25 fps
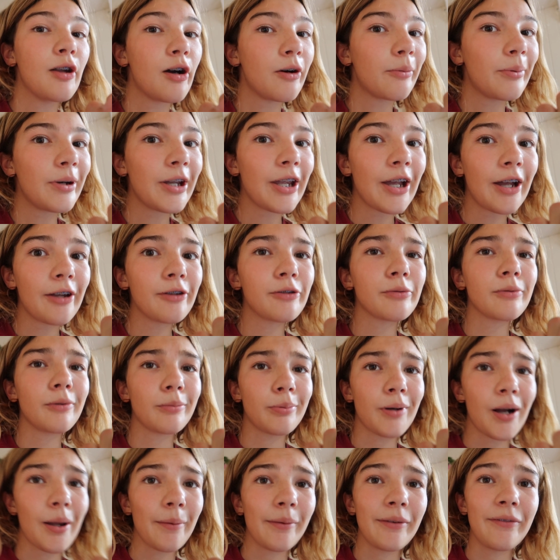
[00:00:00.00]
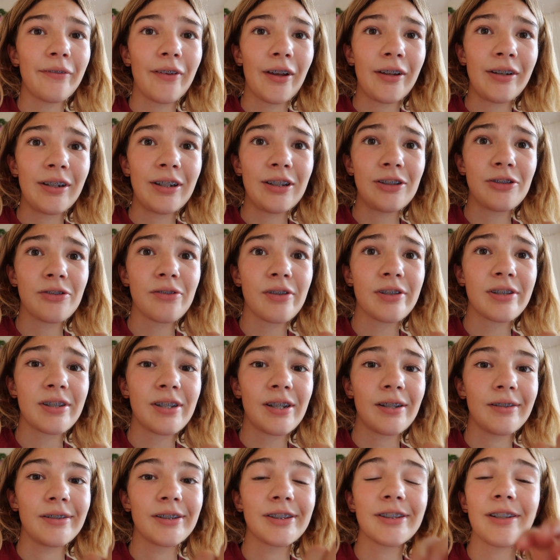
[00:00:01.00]
nobody else will probably find
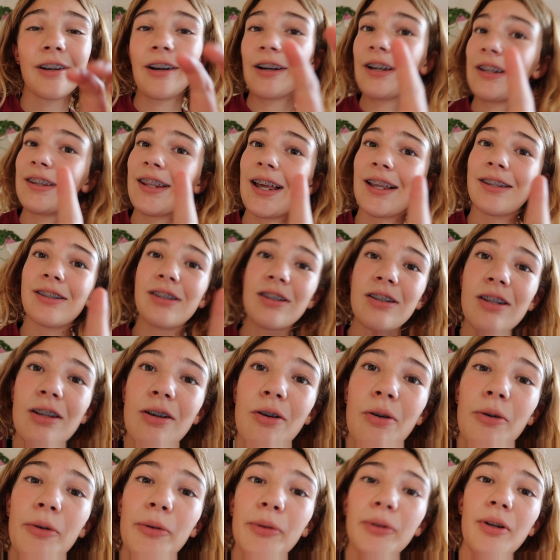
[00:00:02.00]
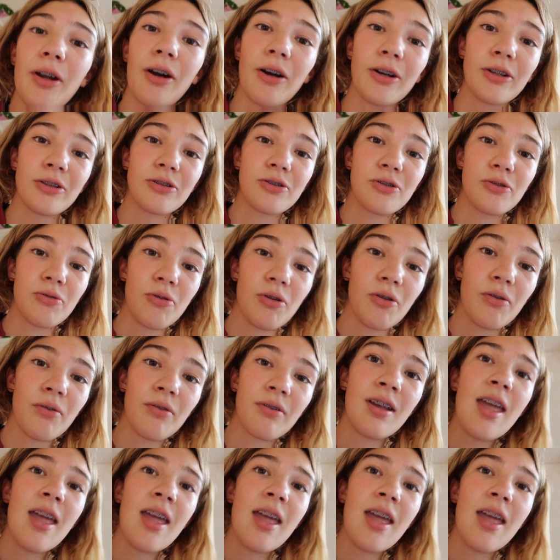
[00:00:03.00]
interesting. Sorry, that's the cold hard truth.